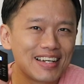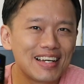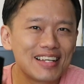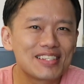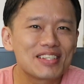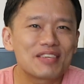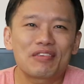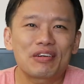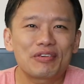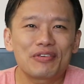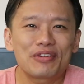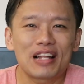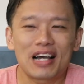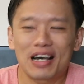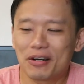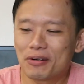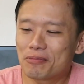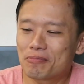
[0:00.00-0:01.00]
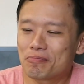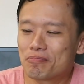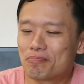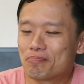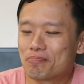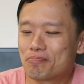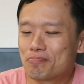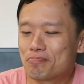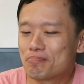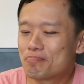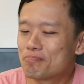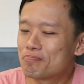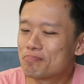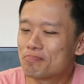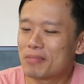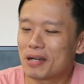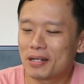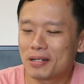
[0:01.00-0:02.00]
It's not very loud,
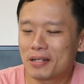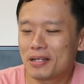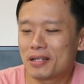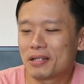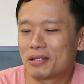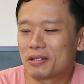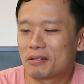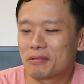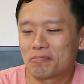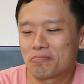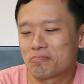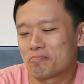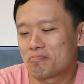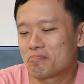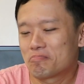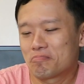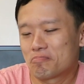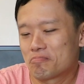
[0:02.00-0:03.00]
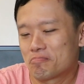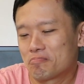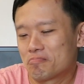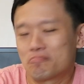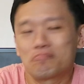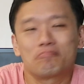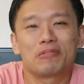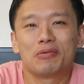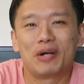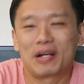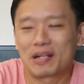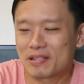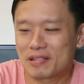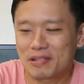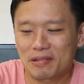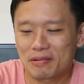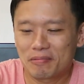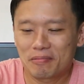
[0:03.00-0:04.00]
but hey, it
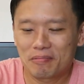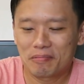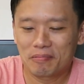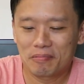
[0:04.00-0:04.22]
works.